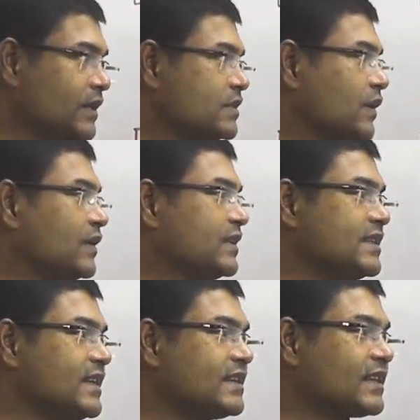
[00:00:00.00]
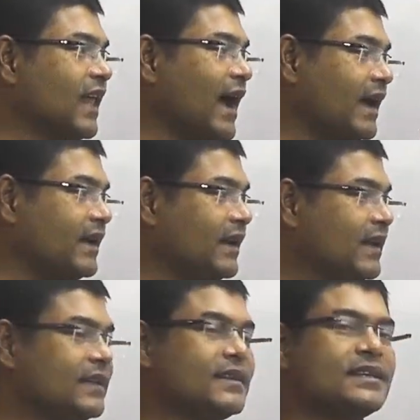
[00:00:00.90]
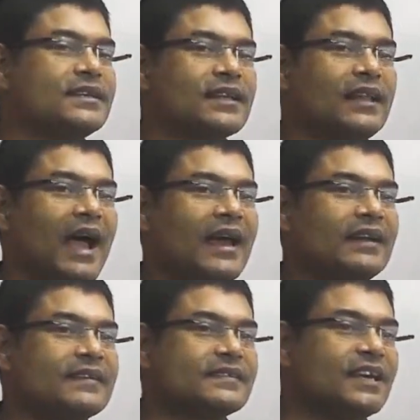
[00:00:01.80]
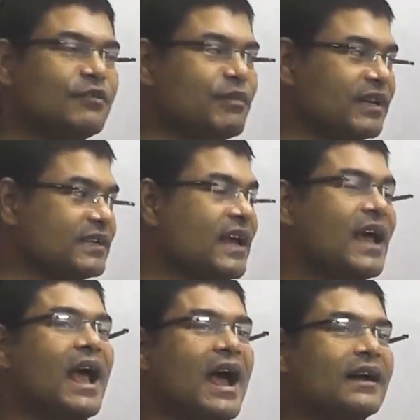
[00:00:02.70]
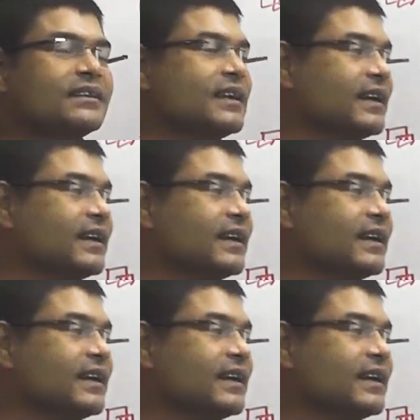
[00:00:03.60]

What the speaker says: So this is line segment, and